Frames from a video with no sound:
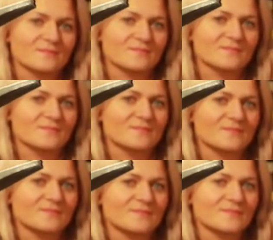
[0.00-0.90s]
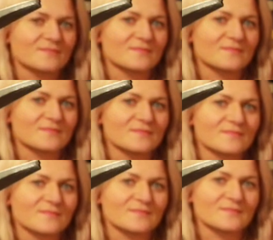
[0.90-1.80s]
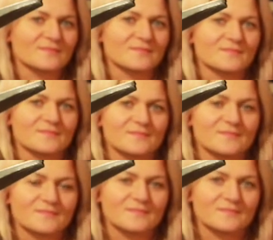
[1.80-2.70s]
The person shown says nothing.